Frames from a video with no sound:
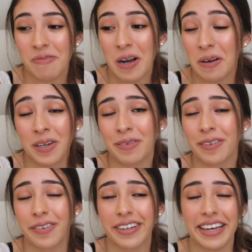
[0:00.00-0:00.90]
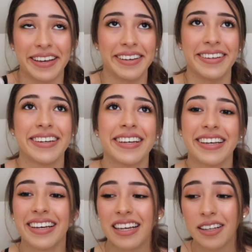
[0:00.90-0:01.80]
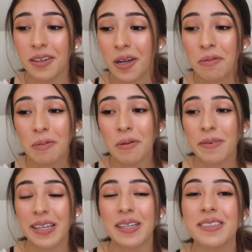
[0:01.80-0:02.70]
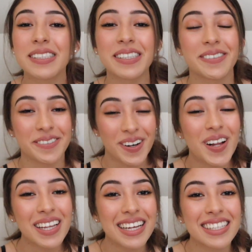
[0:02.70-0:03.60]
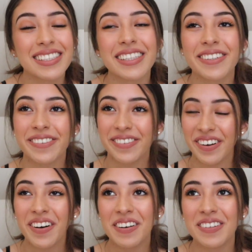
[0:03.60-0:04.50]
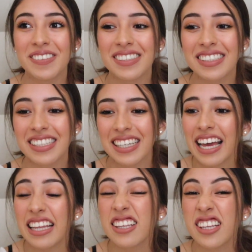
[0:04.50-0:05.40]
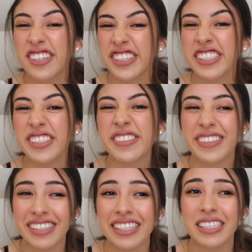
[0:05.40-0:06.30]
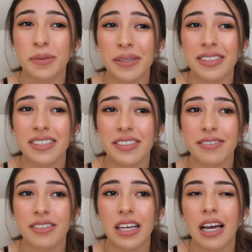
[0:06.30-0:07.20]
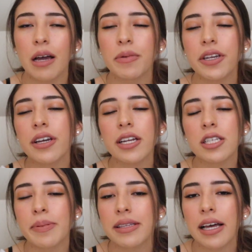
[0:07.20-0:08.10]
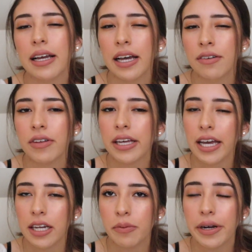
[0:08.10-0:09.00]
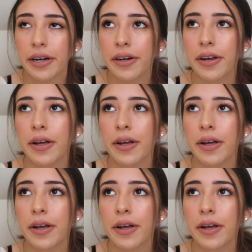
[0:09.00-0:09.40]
never forget. A lot of people were like losing their wallets, their phones, and then the drinks are really expensive. I mean, you could expect that kind of like anywhere.